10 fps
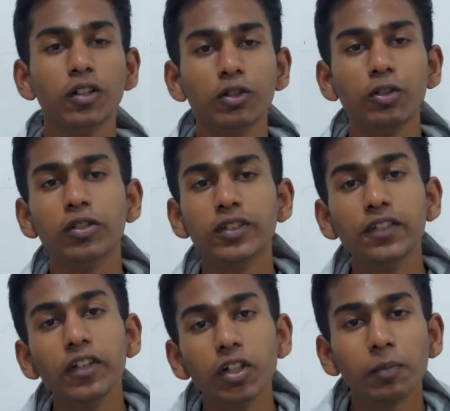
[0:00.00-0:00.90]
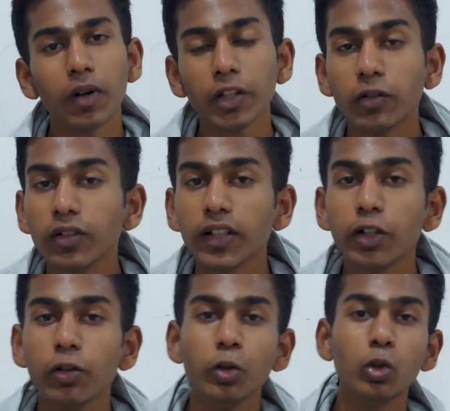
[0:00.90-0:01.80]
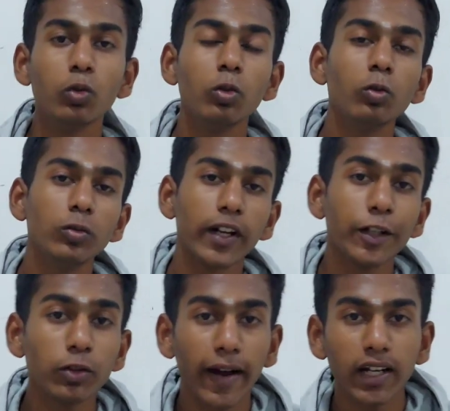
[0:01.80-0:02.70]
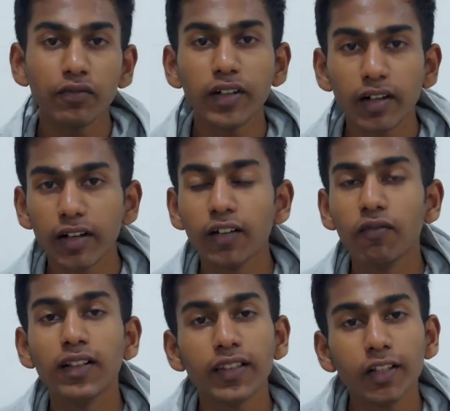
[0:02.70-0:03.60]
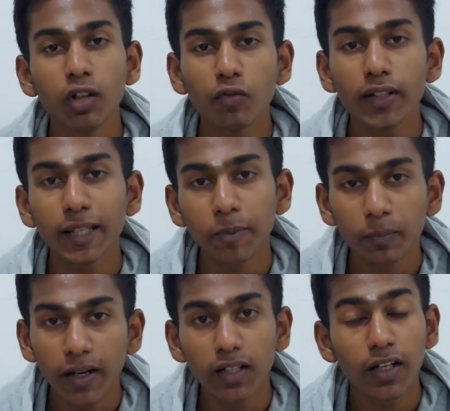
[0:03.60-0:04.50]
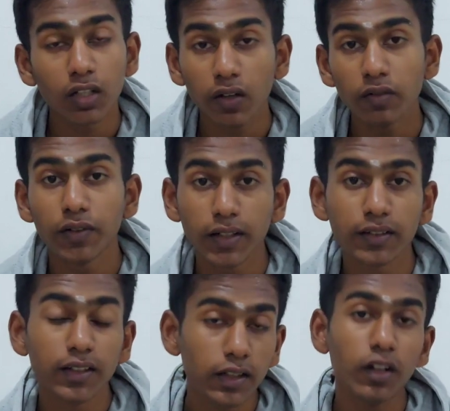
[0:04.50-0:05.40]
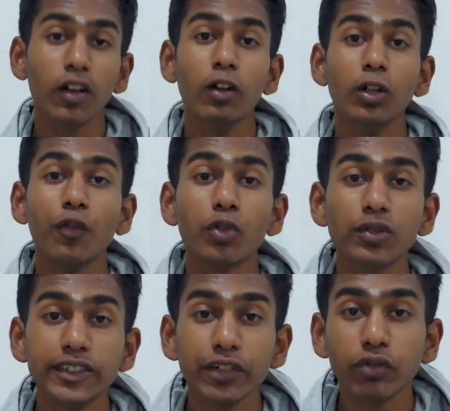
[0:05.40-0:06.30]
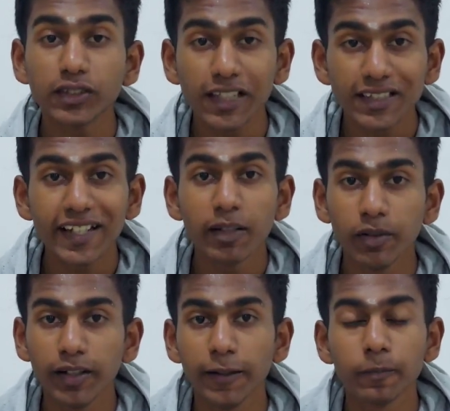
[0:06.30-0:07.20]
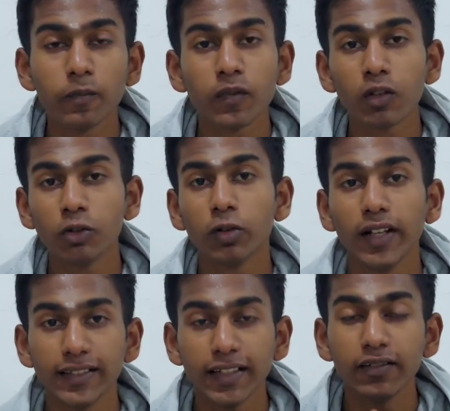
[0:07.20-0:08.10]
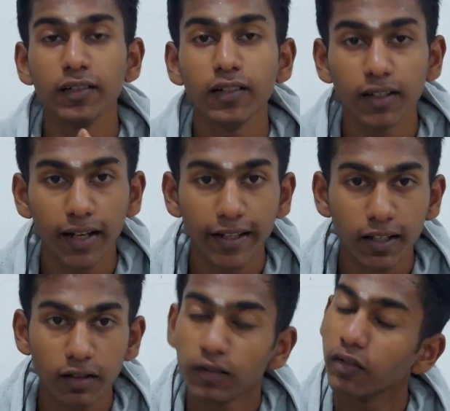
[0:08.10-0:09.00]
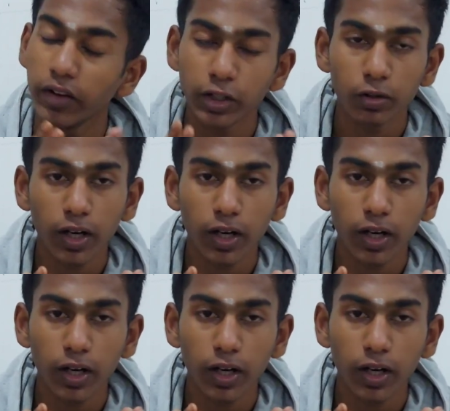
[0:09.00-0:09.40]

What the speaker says: So you see, when you are particularly going to trying to identify a trend, one thing you have to keep in mind and never forget that you have to check for sustainability. So I said, like, when you